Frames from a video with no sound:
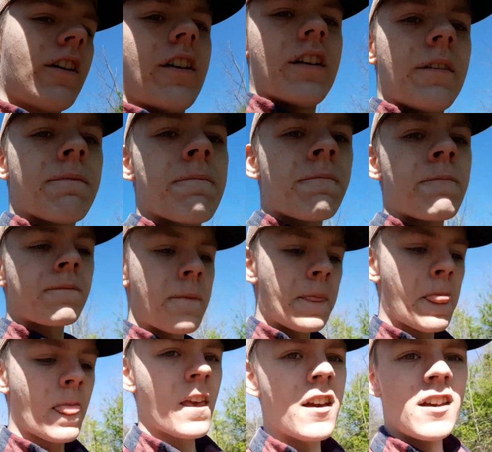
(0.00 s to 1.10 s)
And
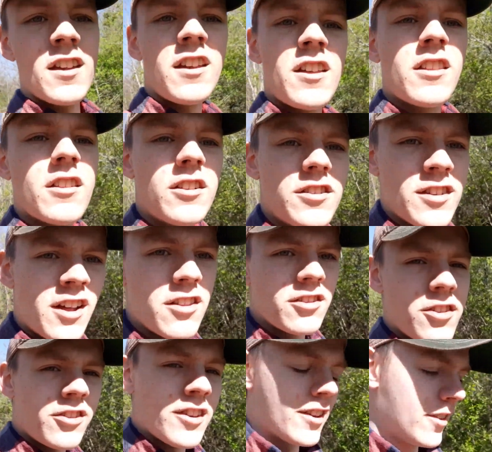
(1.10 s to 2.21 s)
there's another
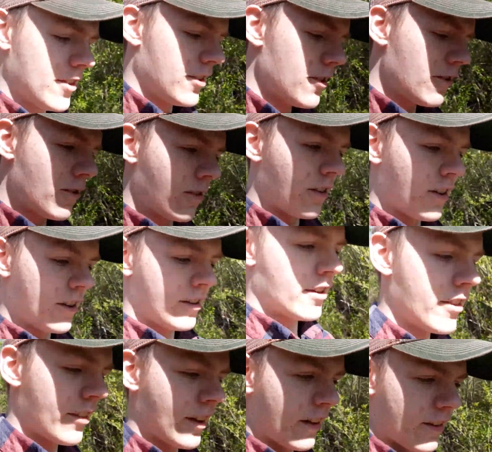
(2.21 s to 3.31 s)
thing too
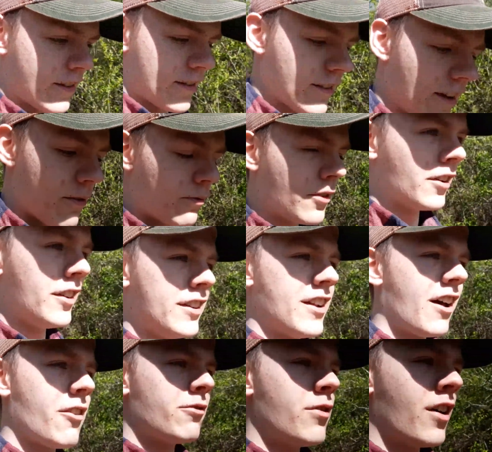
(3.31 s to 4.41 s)
that's definitely
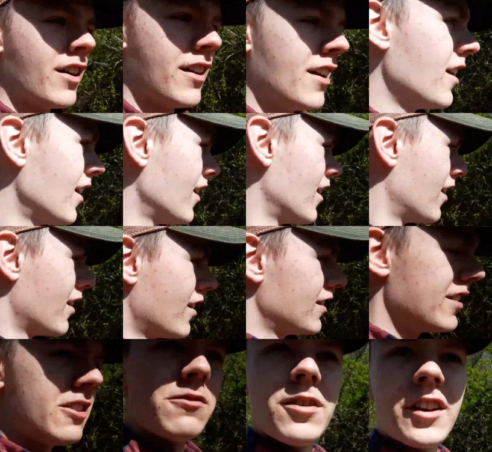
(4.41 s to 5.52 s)
not fun. Let's
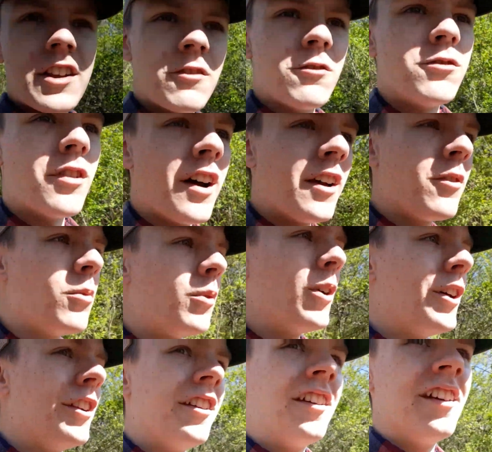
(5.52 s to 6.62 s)
see if I can find one.